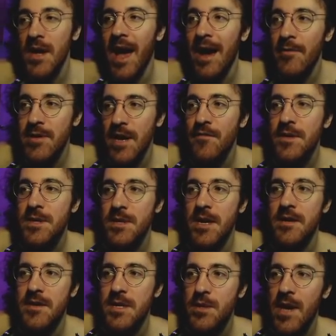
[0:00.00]
I would definitely
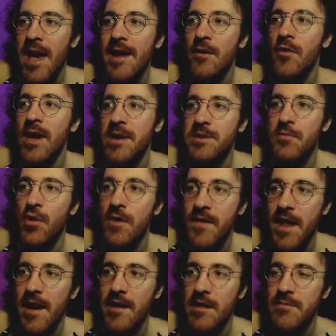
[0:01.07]
say this category has more of
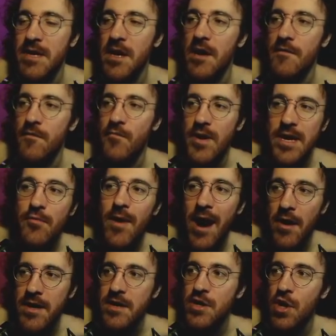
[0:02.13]
an element of
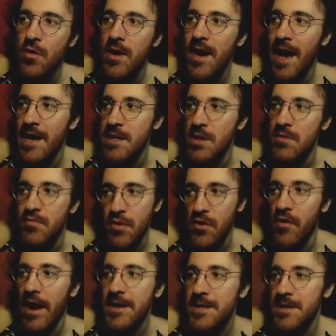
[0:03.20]
rerouting to it as you
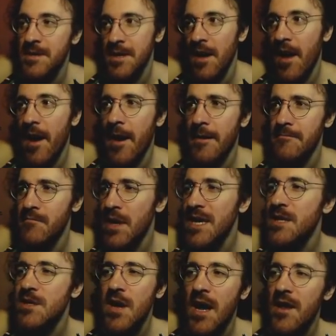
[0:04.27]
progress. But
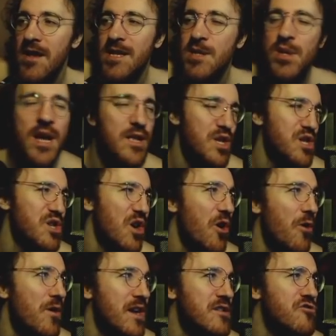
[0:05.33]
it's not
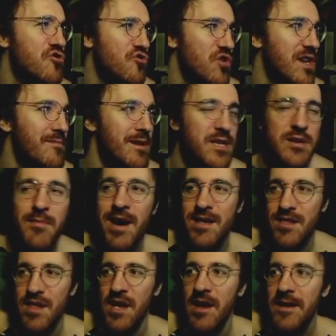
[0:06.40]
so extreme as you
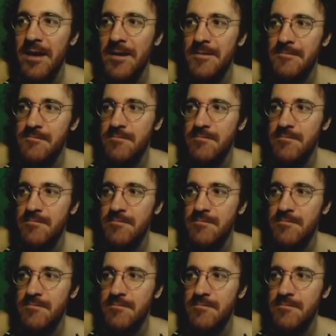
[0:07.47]
might think.